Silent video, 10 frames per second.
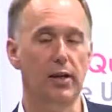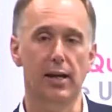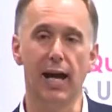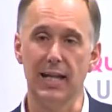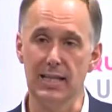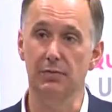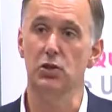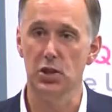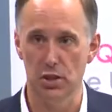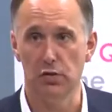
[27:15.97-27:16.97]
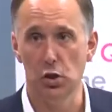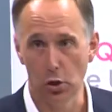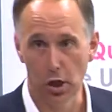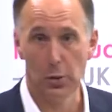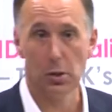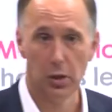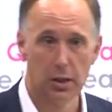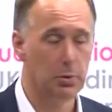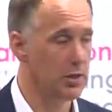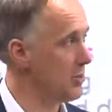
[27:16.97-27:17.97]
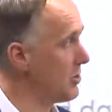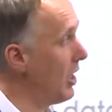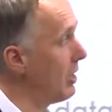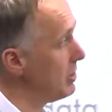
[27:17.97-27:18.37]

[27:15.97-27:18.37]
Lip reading: activities have you got going on at the present time?